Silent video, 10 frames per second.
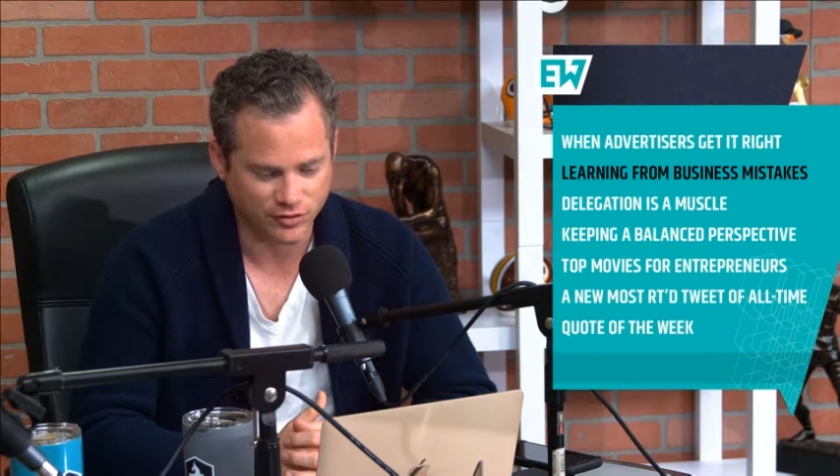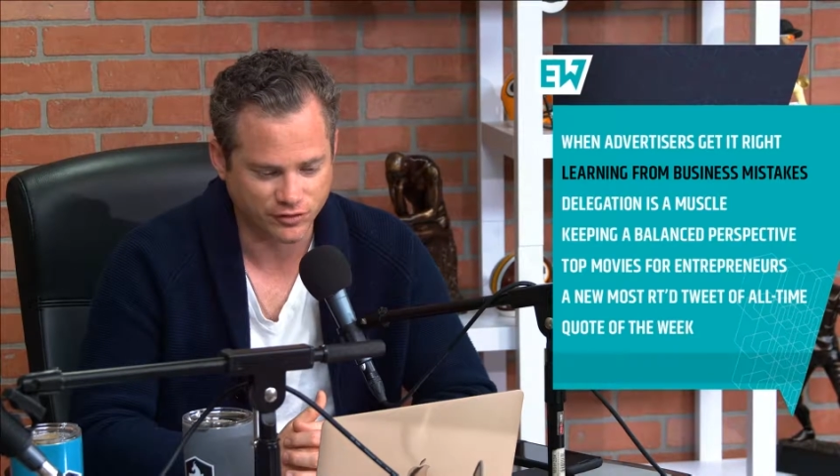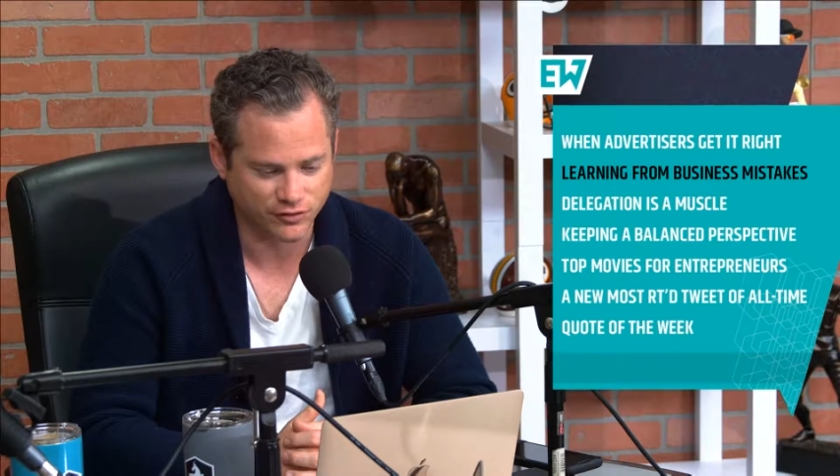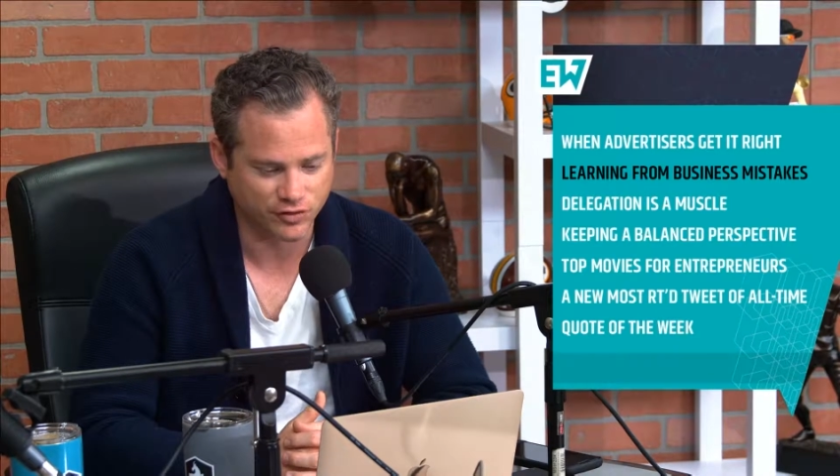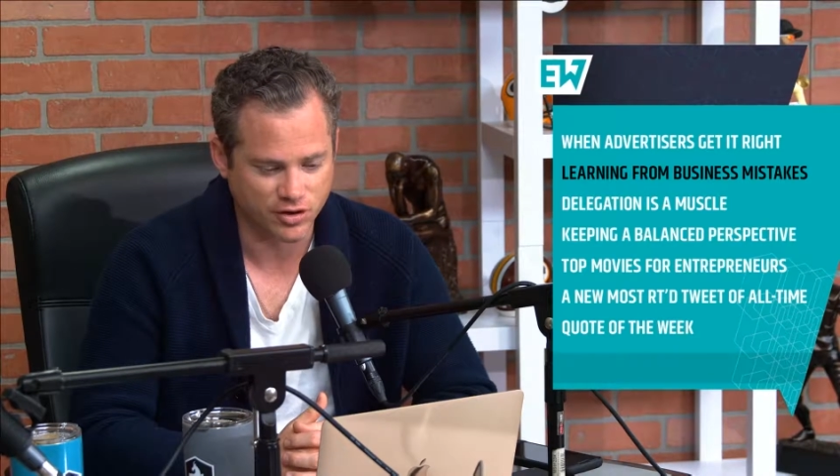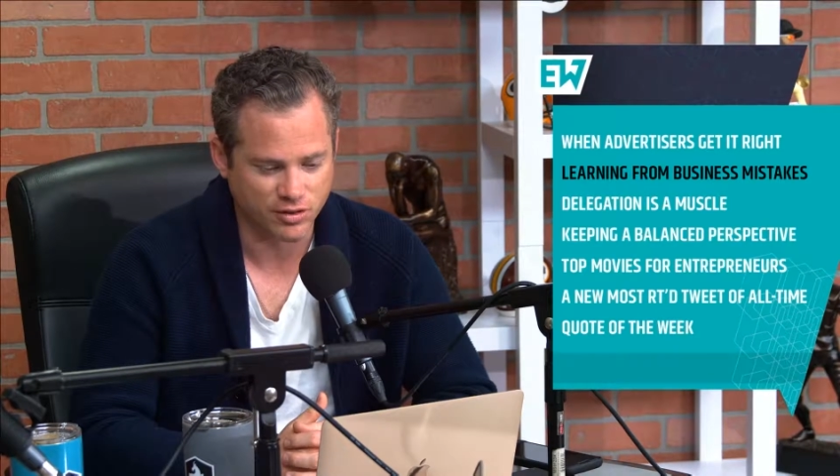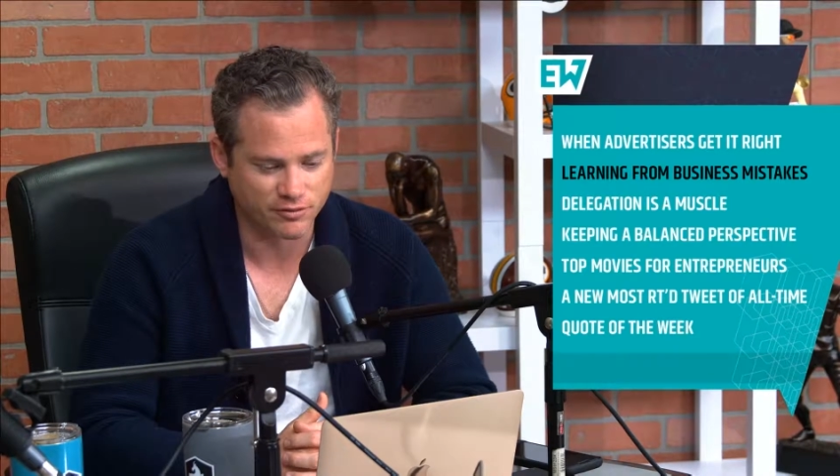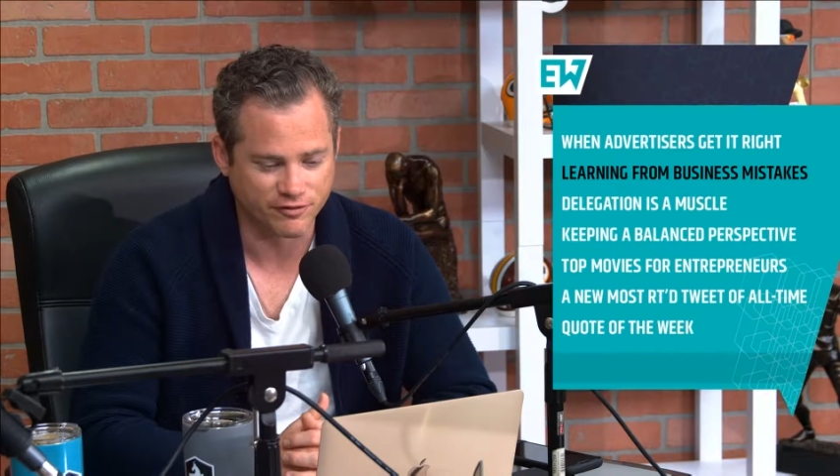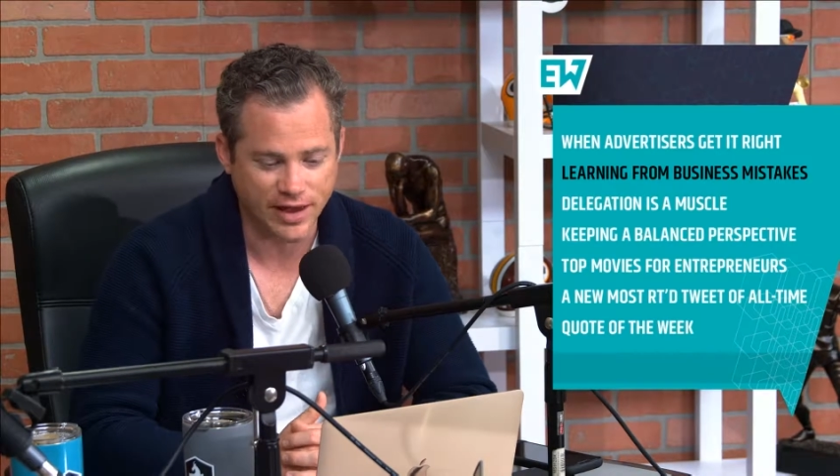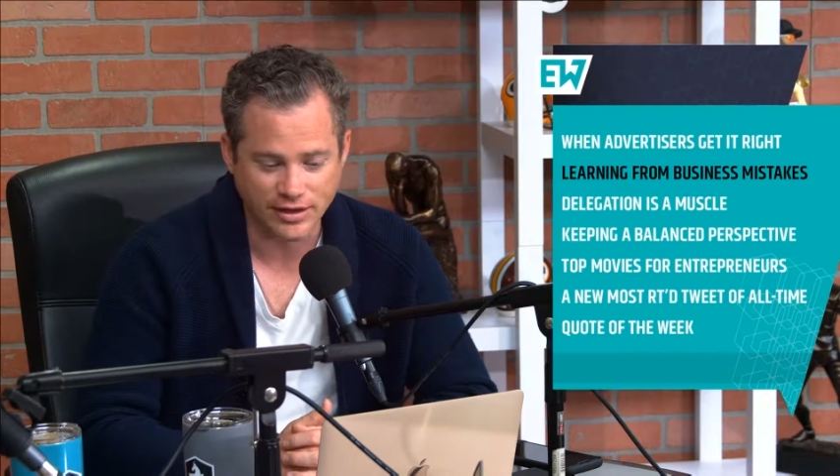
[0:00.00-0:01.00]
heard
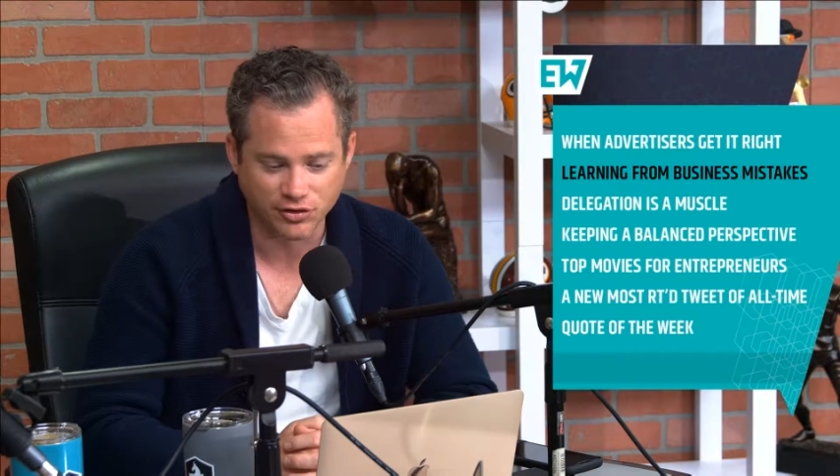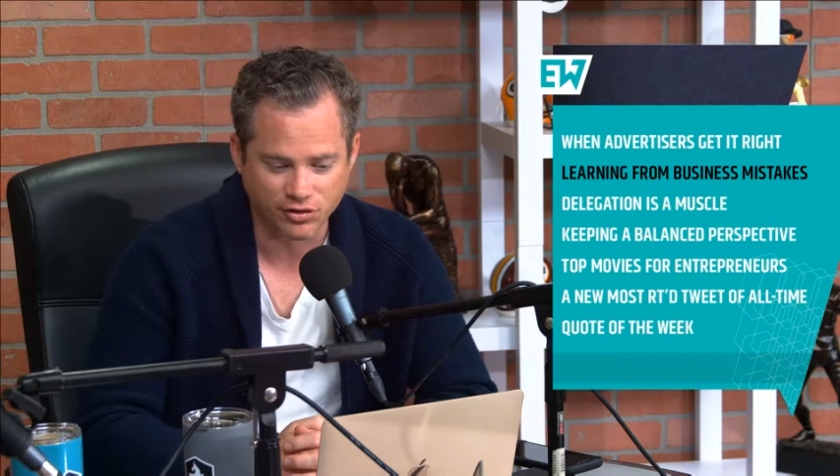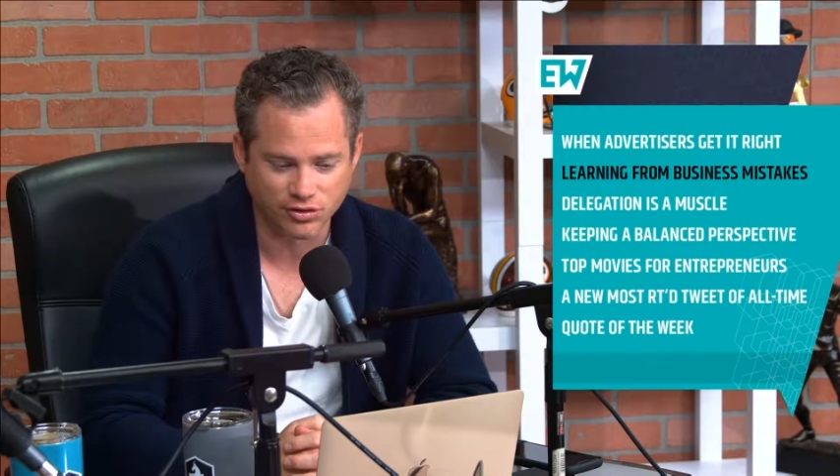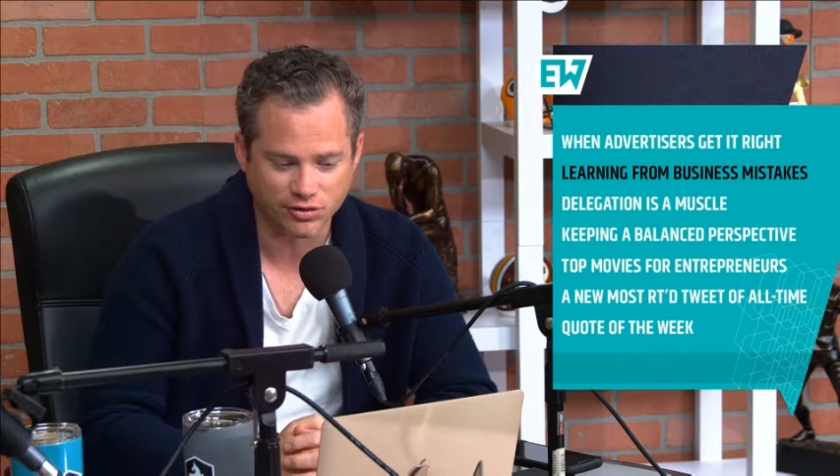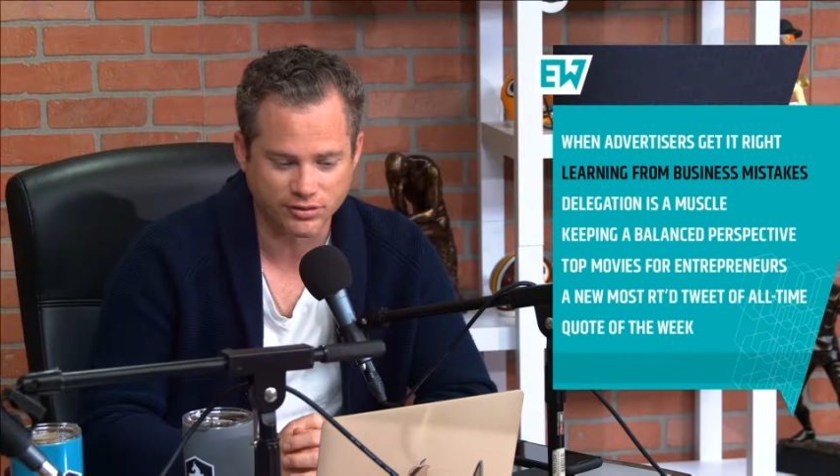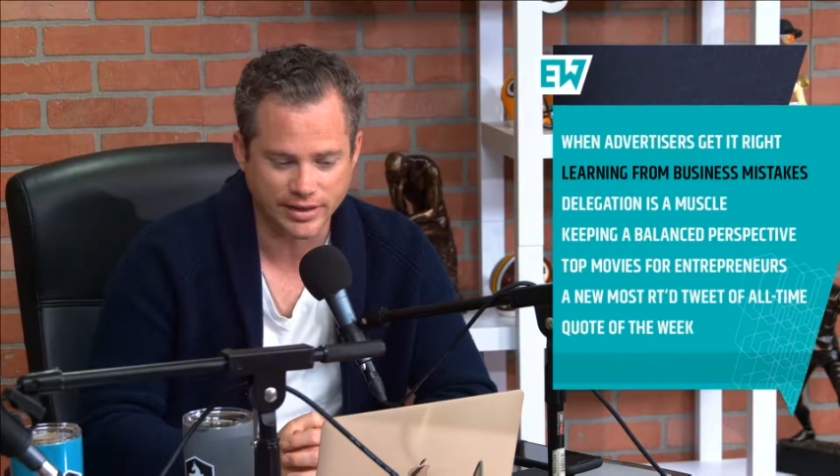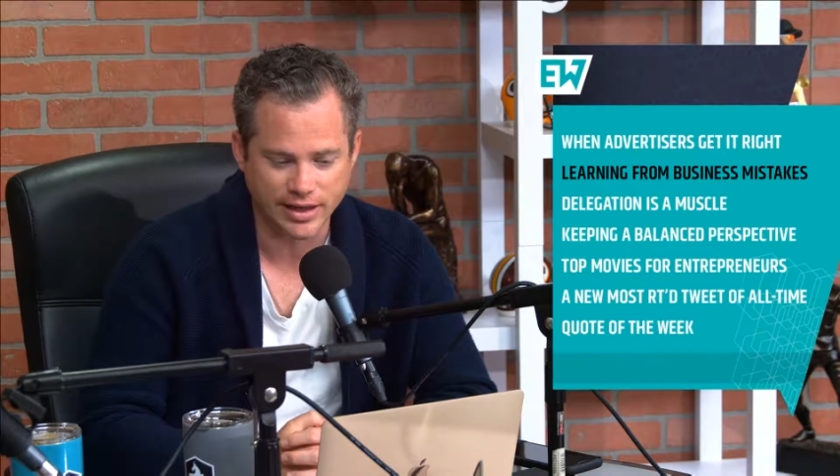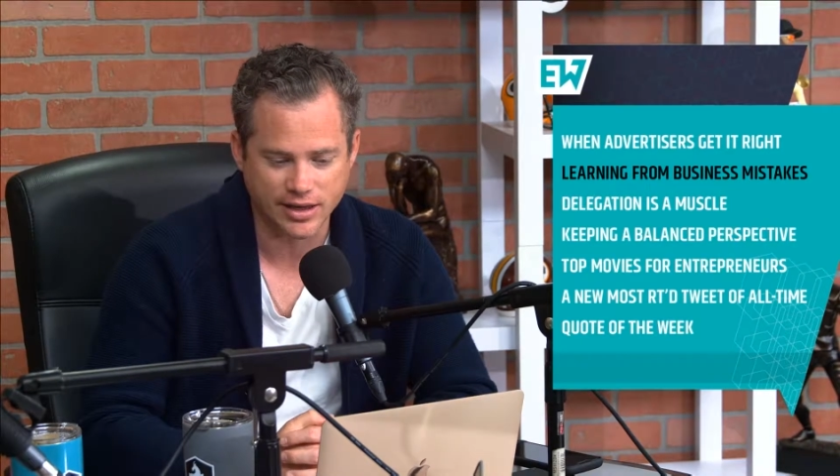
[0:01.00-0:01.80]
from Vayner